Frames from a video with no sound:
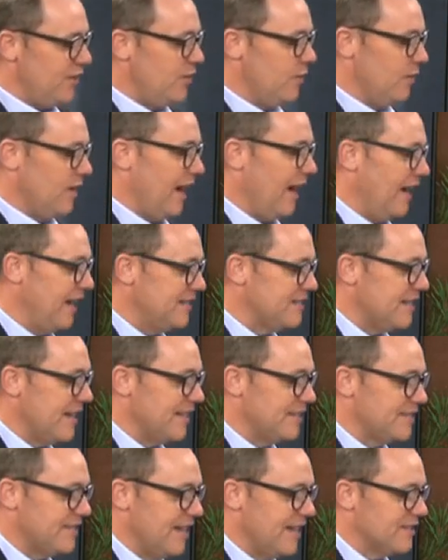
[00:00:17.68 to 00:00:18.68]
You guys,
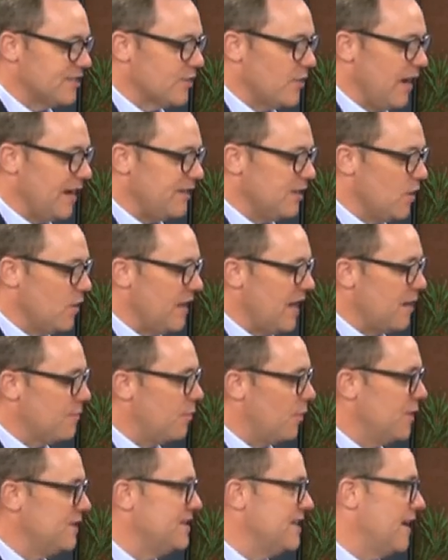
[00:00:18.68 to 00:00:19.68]
it's it's great to go down
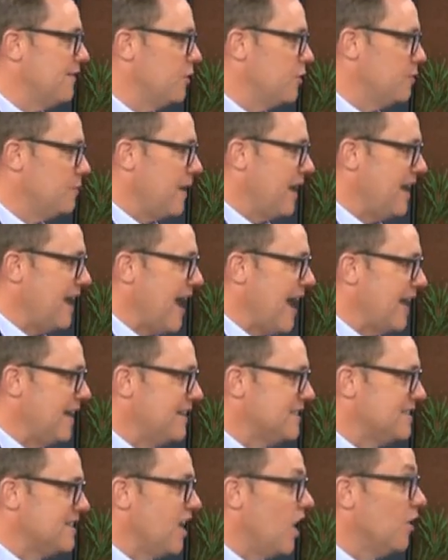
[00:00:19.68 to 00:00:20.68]
Poyntz Avenue in Manhattan
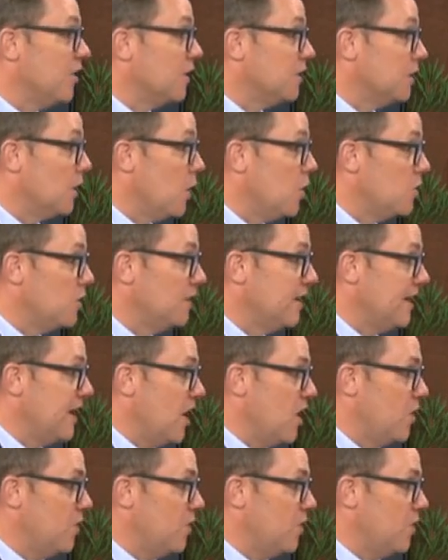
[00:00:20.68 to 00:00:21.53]
and see all the locally